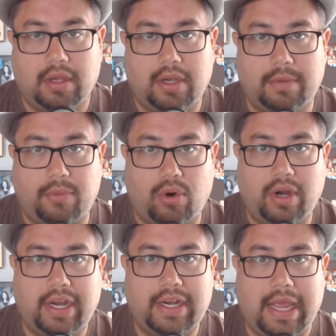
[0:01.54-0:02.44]
Good
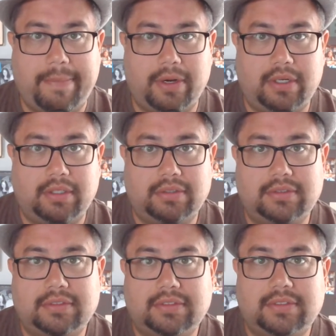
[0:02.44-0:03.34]
morning, neighbor,
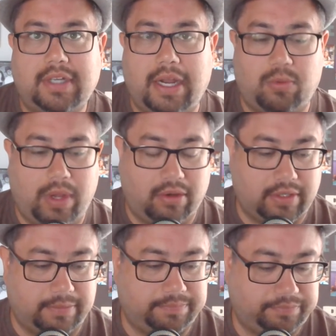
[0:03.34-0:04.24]
and
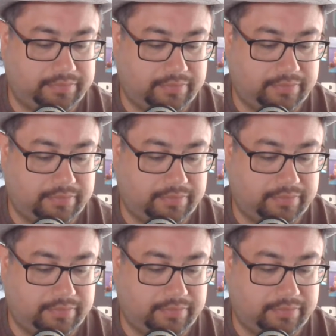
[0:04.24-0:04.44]
welcome.